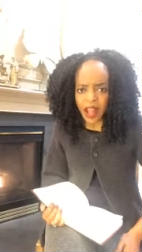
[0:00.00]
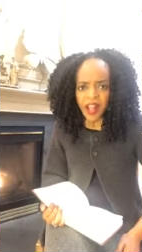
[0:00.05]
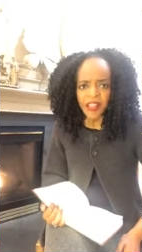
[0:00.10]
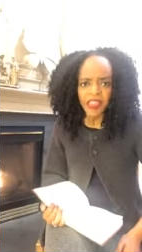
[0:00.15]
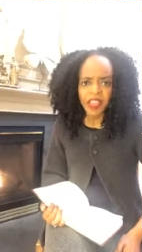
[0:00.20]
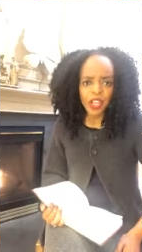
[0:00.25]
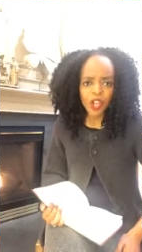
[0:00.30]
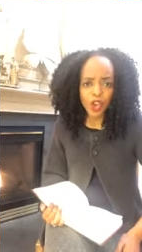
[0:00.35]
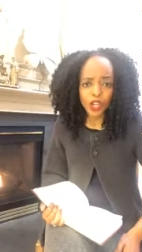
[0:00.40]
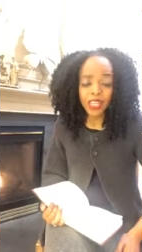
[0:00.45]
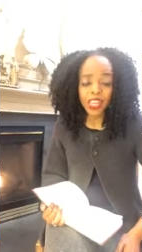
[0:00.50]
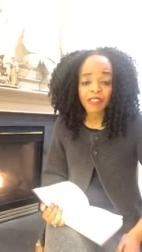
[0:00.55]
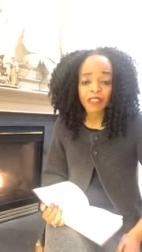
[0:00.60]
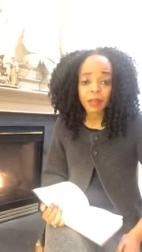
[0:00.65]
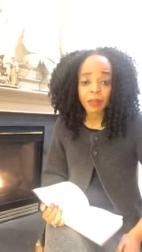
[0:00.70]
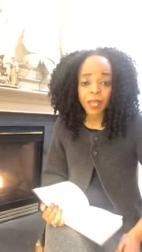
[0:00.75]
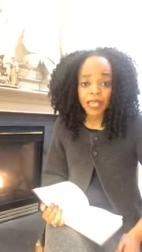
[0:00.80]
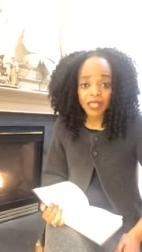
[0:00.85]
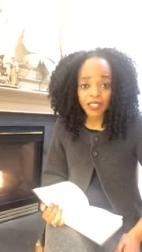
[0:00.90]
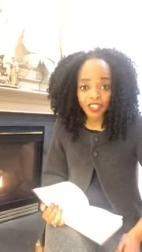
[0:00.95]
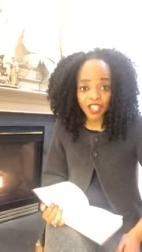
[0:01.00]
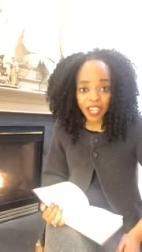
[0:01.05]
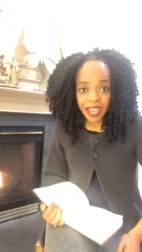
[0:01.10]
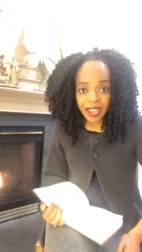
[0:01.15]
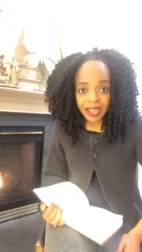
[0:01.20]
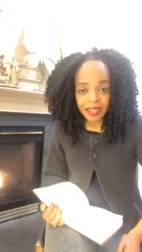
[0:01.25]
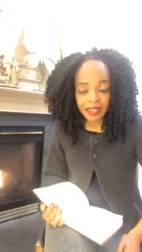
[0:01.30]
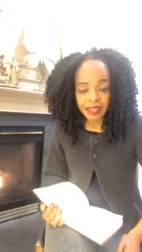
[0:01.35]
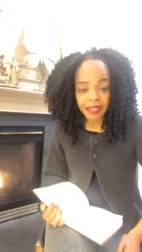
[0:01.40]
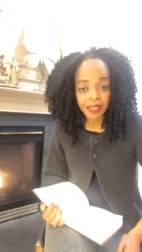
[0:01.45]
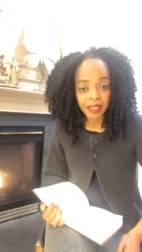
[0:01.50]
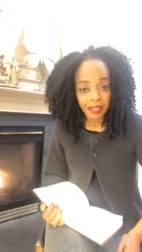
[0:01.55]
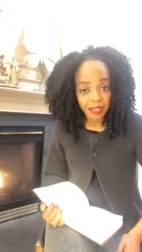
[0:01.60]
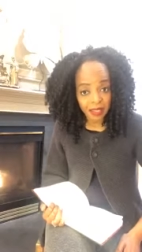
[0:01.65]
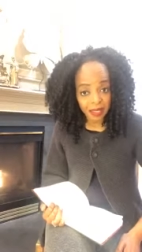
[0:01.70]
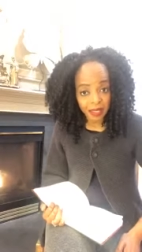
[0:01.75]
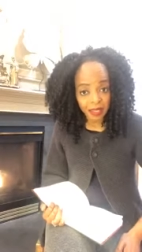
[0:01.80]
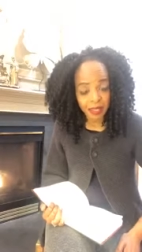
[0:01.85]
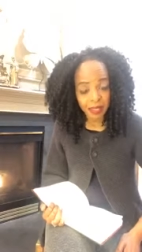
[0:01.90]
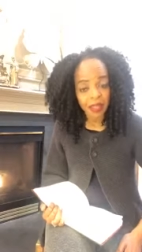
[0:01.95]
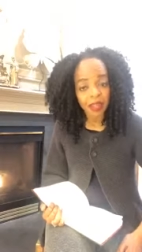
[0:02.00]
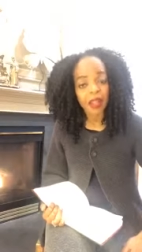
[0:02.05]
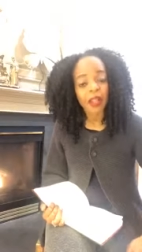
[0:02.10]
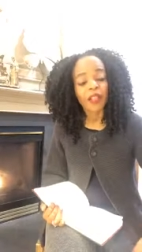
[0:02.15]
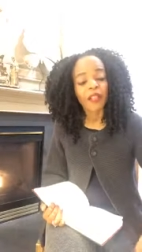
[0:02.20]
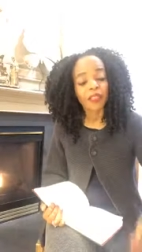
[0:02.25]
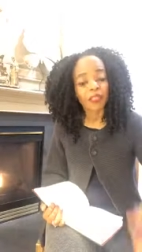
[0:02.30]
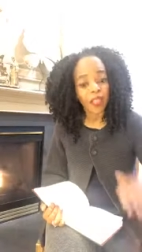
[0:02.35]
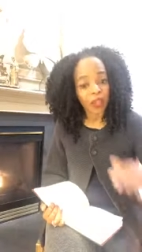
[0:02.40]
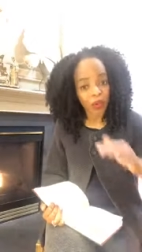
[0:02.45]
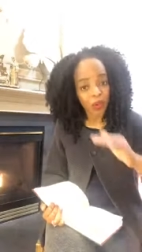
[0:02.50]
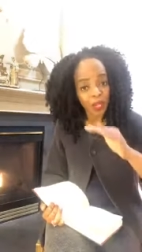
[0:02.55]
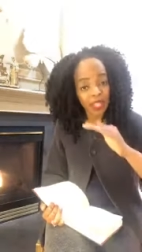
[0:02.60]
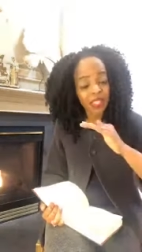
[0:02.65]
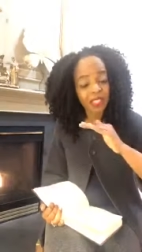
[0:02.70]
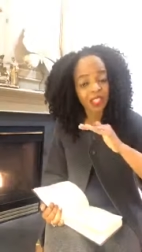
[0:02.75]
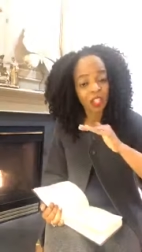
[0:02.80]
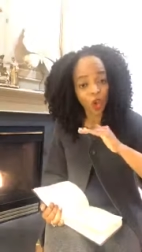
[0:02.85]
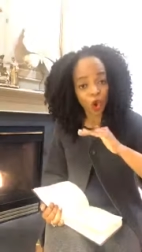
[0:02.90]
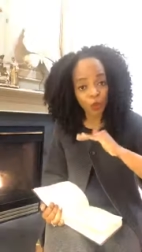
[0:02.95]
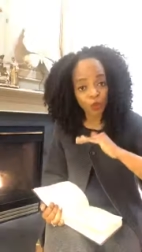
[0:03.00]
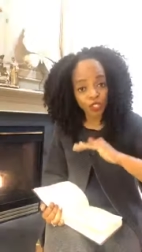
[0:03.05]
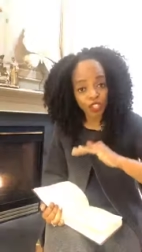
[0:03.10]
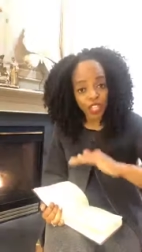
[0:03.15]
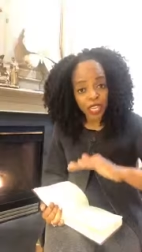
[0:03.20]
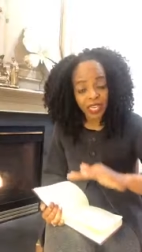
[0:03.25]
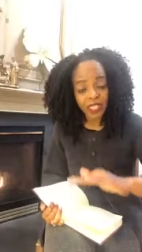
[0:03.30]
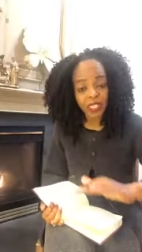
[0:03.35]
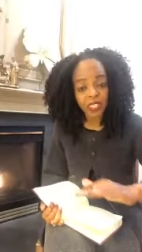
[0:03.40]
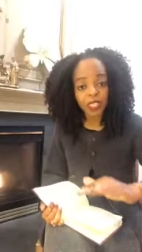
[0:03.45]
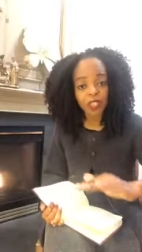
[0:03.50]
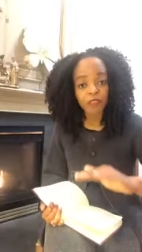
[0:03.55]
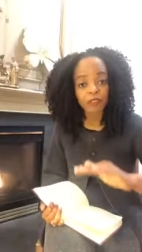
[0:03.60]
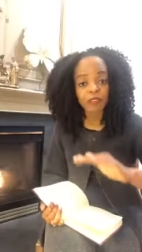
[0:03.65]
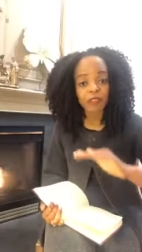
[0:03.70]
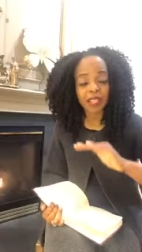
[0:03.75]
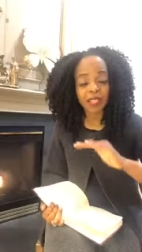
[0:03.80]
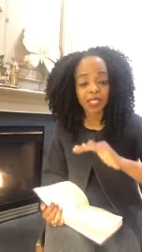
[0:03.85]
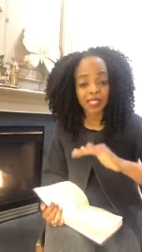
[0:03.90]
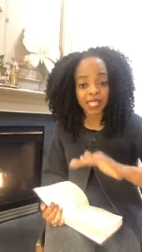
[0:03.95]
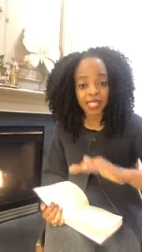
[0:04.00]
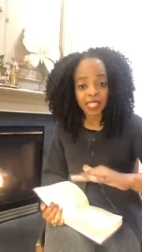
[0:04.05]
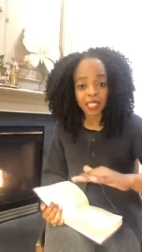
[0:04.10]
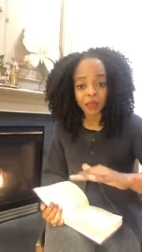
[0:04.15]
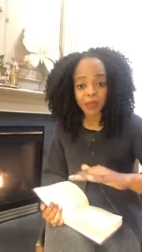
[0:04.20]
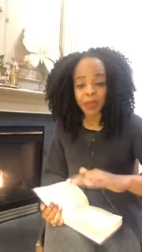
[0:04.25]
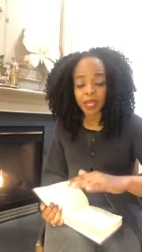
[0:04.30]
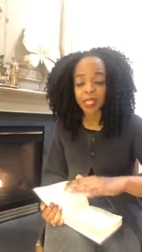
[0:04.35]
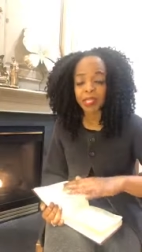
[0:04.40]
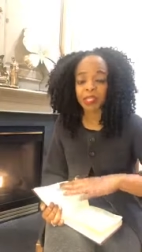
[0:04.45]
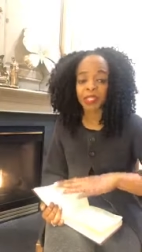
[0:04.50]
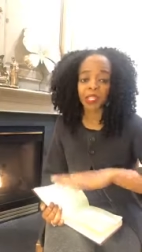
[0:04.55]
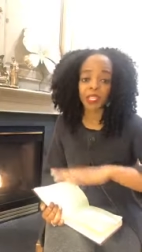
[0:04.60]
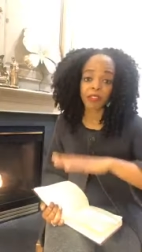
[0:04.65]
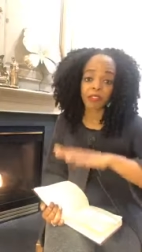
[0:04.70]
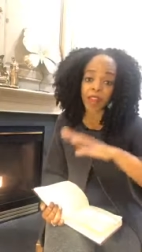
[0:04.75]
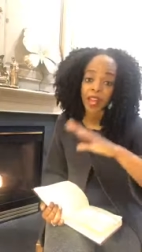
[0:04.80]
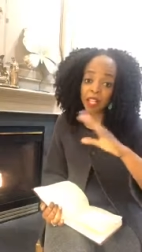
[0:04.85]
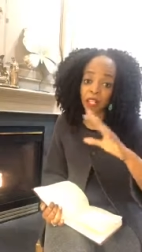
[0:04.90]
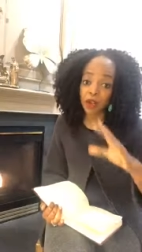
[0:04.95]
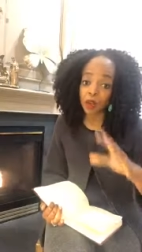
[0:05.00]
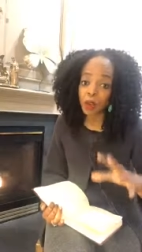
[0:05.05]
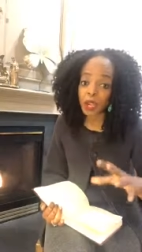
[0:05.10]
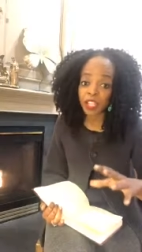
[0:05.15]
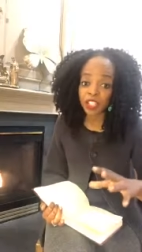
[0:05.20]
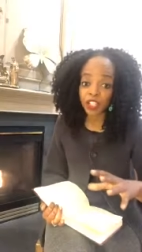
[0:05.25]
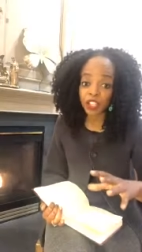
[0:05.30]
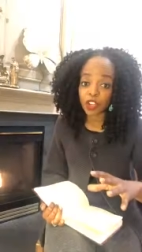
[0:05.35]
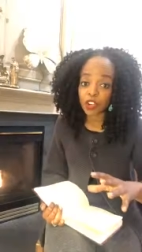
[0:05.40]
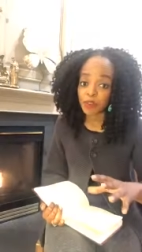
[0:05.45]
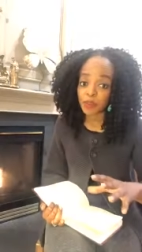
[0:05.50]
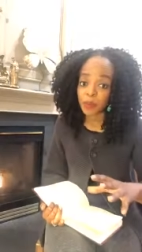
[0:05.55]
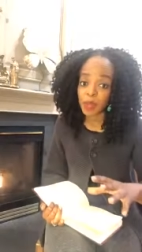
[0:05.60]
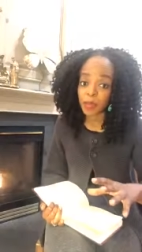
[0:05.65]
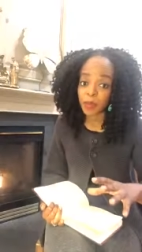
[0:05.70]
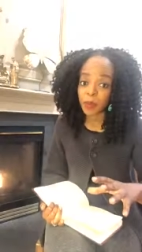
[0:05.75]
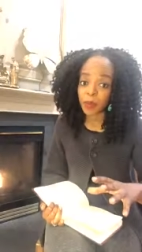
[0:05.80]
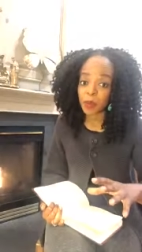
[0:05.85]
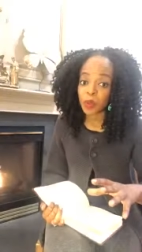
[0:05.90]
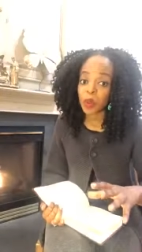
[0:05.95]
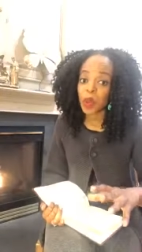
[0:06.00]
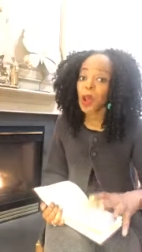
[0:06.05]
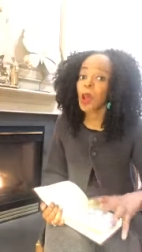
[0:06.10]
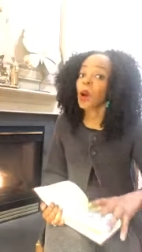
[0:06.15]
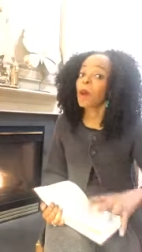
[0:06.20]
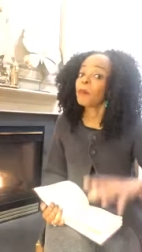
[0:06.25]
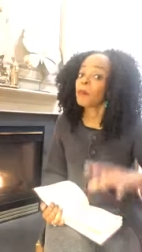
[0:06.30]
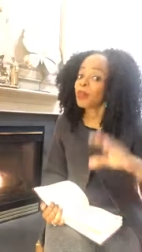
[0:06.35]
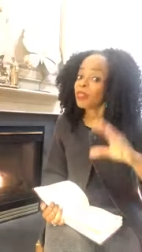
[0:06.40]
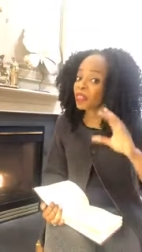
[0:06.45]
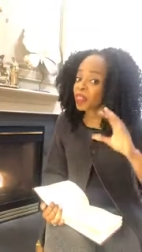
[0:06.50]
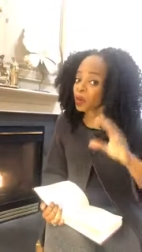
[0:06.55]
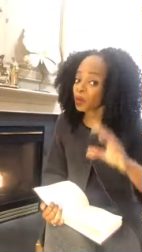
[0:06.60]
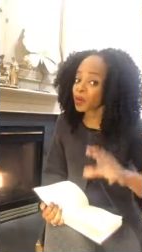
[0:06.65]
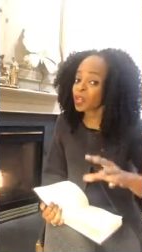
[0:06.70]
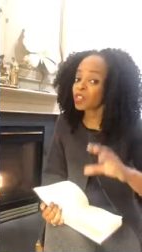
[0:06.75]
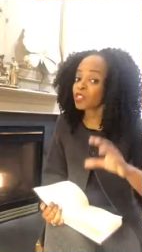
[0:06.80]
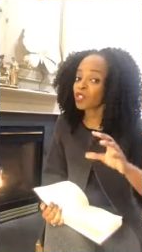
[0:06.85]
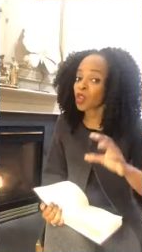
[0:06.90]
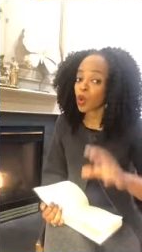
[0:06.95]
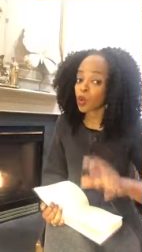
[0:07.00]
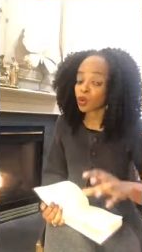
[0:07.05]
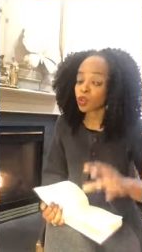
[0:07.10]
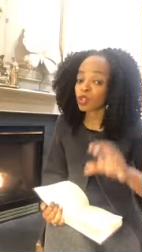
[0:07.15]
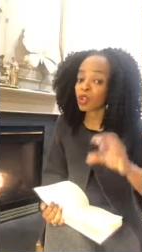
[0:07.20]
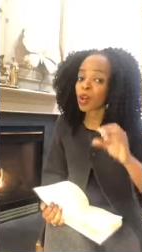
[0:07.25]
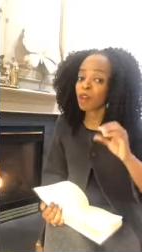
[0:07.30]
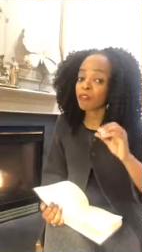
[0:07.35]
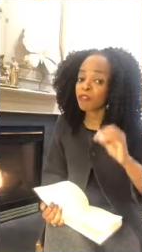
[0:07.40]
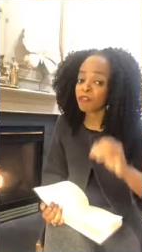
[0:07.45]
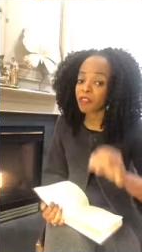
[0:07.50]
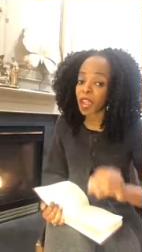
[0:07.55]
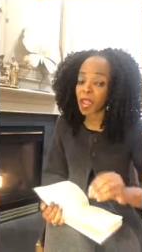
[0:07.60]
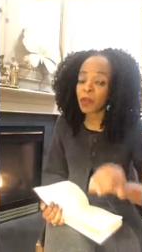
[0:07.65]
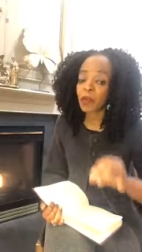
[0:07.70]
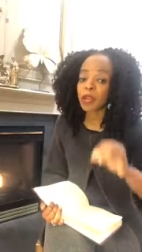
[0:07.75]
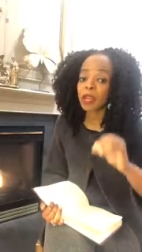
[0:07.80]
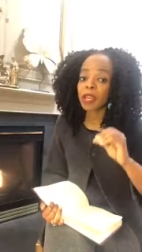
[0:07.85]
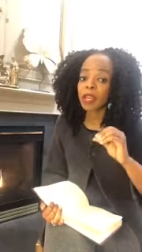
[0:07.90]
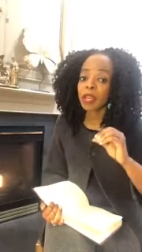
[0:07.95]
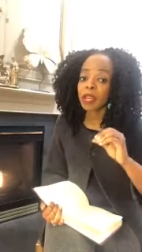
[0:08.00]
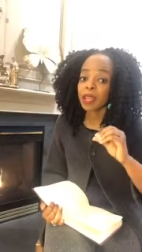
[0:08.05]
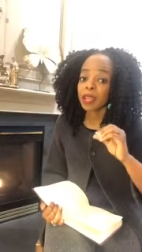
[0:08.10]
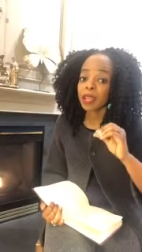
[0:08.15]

They're not giving me a chance. Listen, there is the objective assessment and evaluation of people, but there is also a very